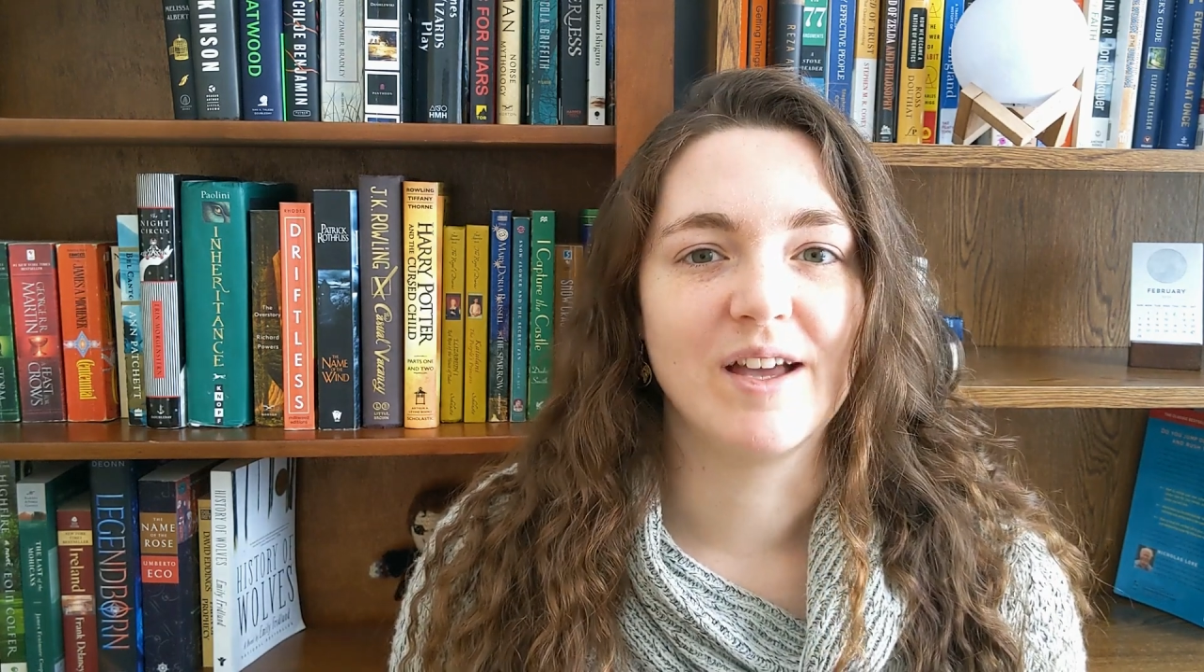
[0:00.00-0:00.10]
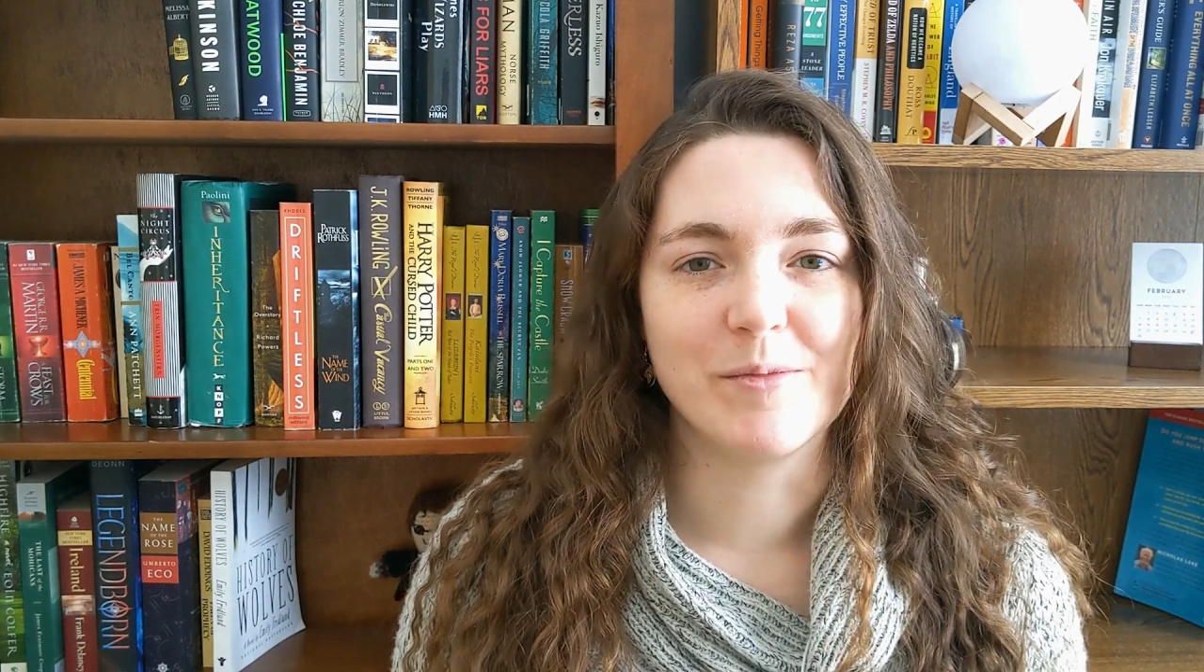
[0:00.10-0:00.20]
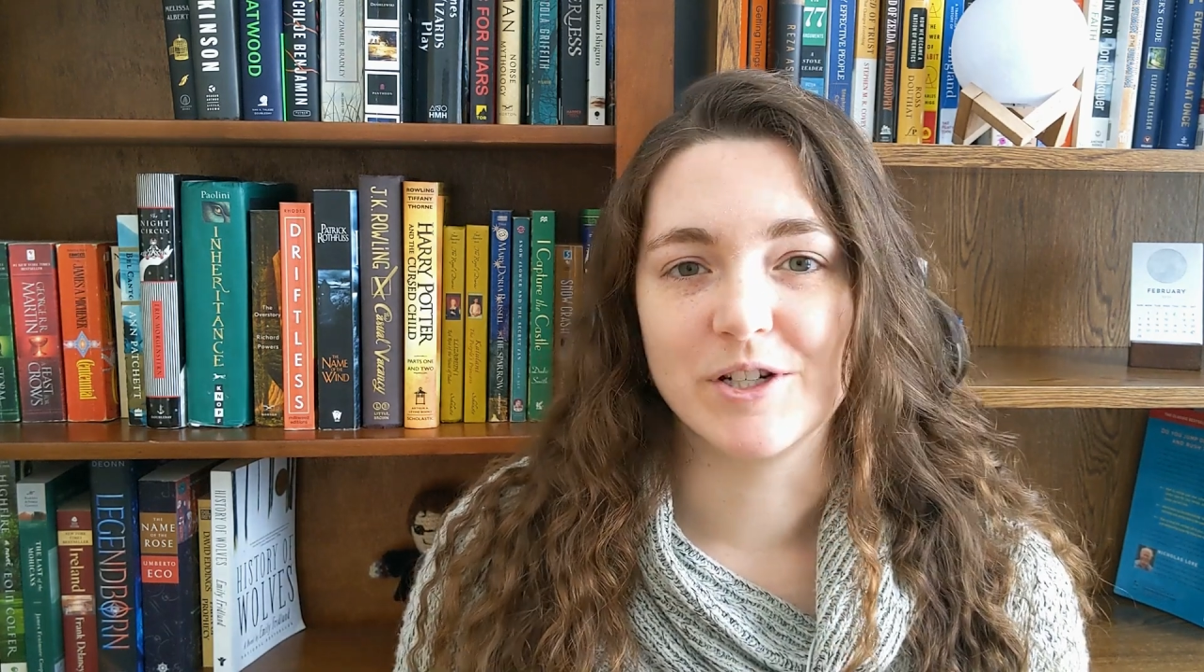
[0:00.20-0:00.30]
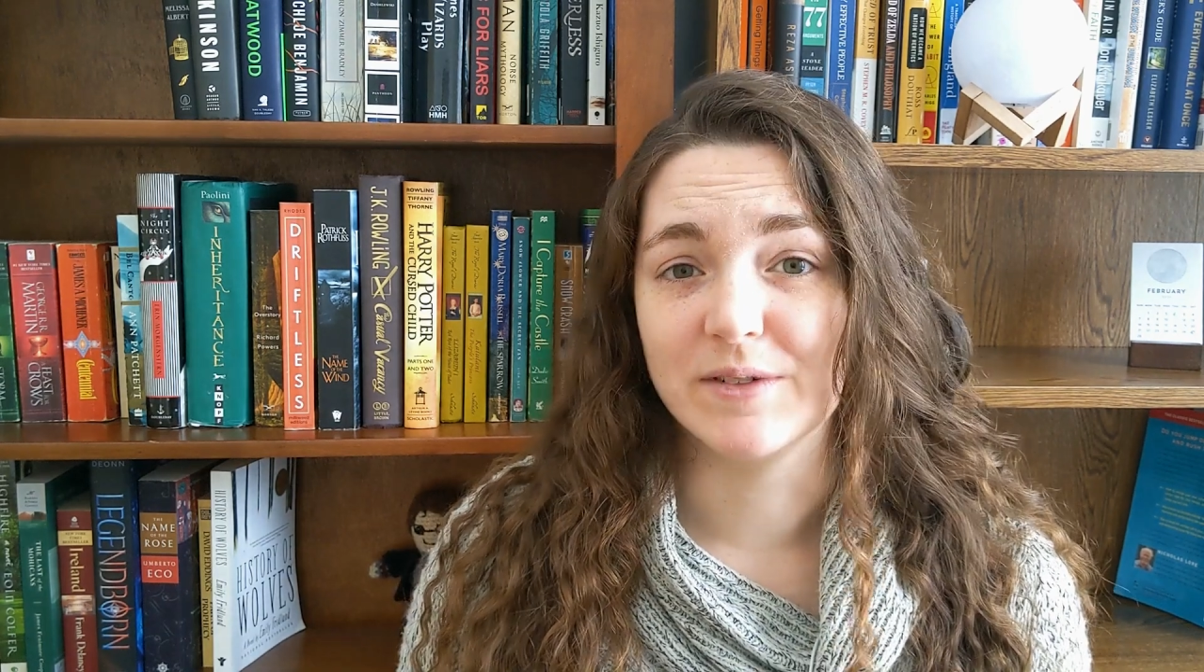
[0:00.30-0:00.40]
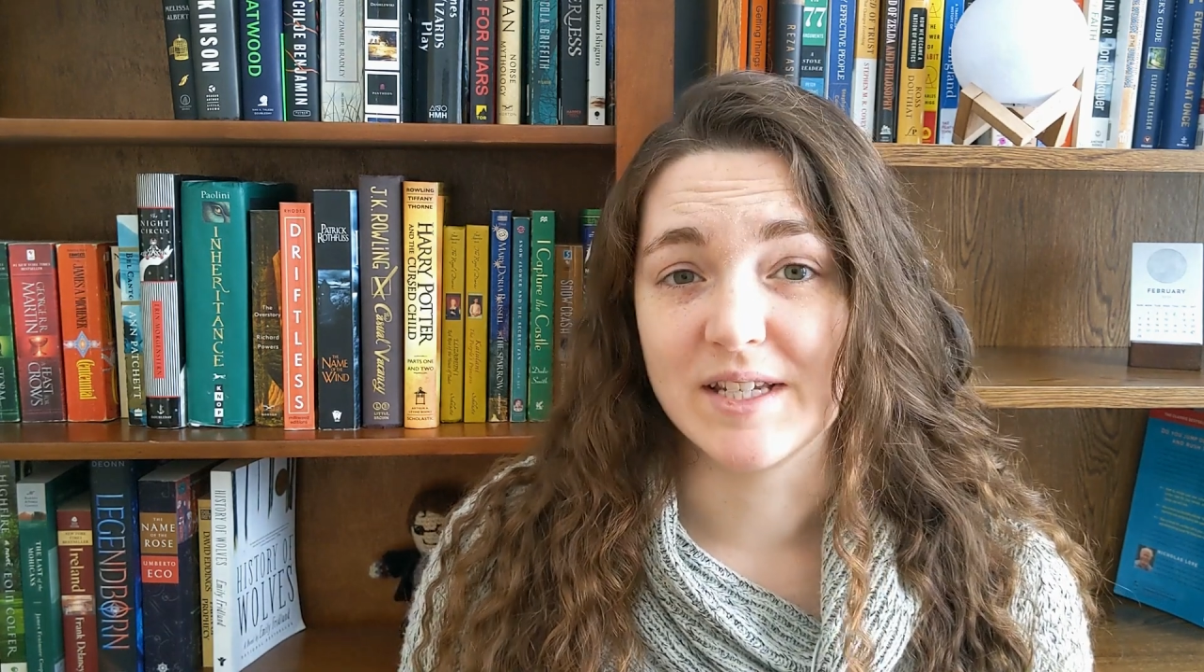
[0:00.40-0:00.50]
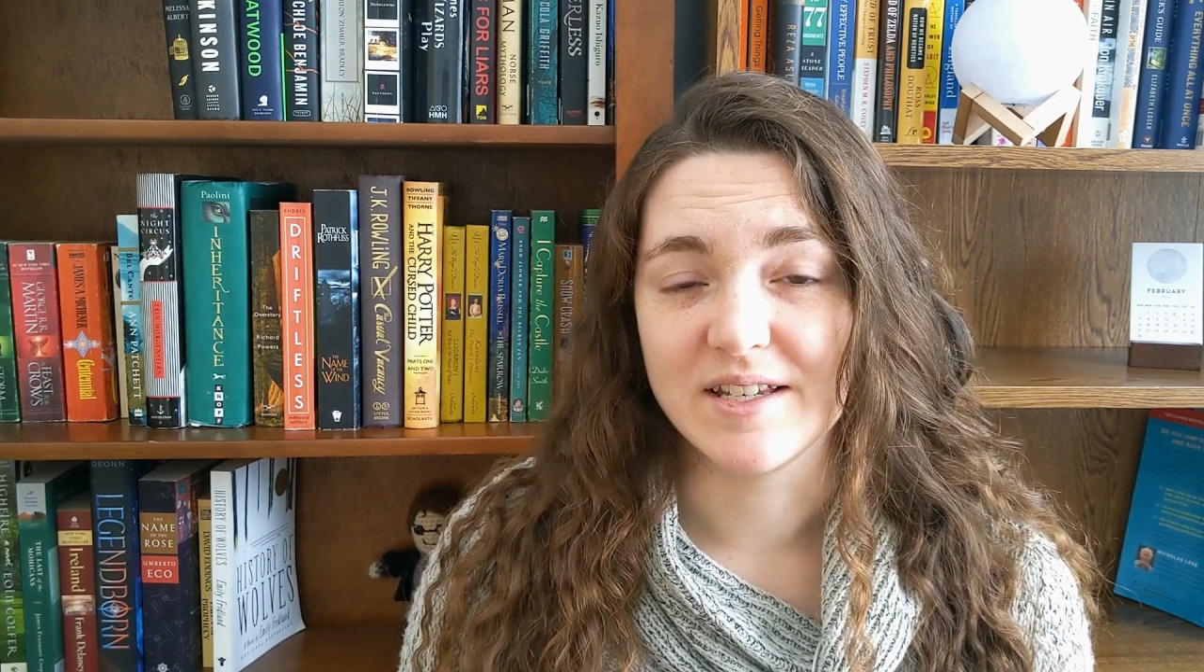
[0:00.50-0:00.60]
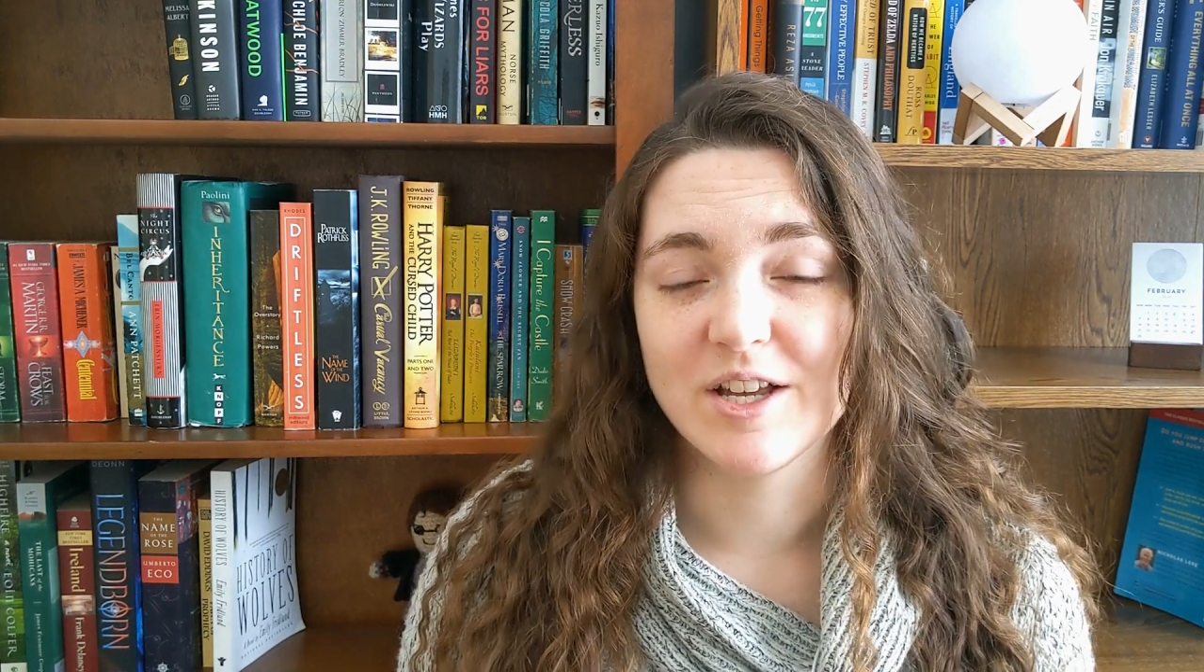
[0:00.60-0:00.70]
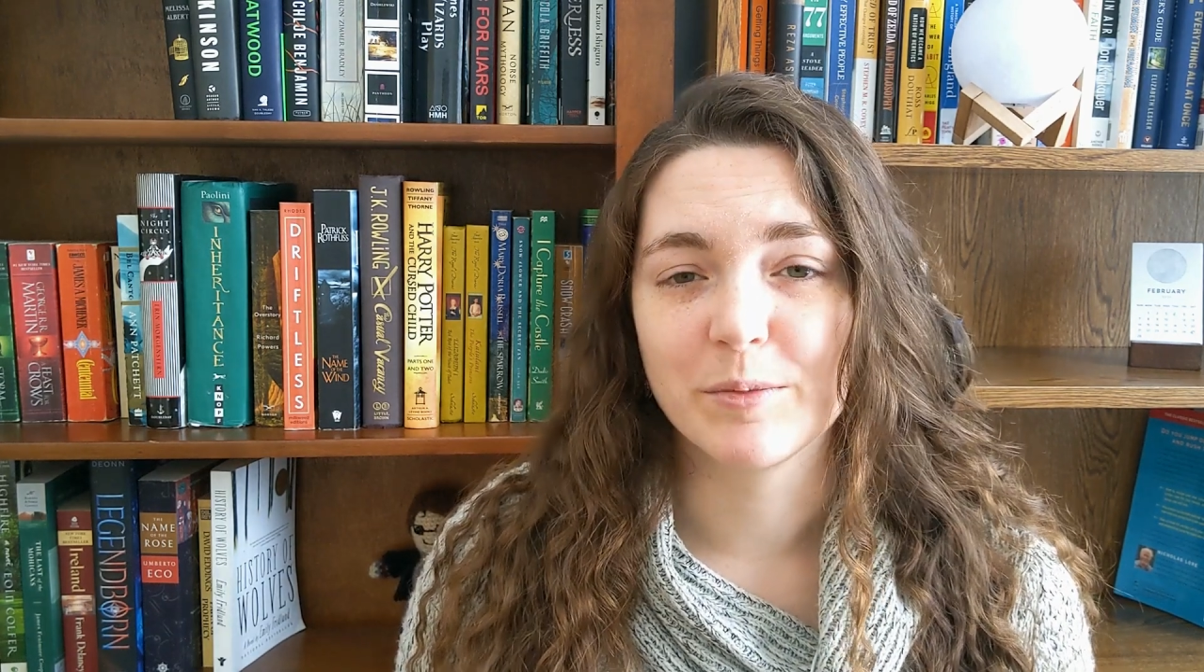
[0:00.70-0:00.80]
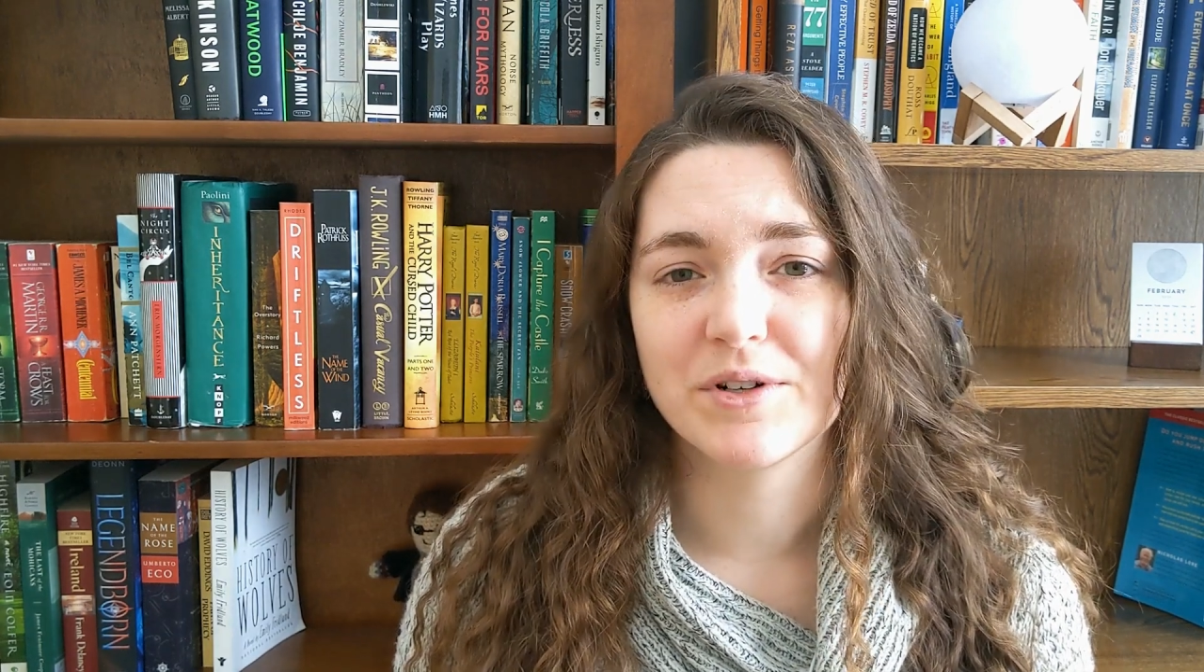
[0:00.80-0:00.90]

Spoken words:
that much of a detail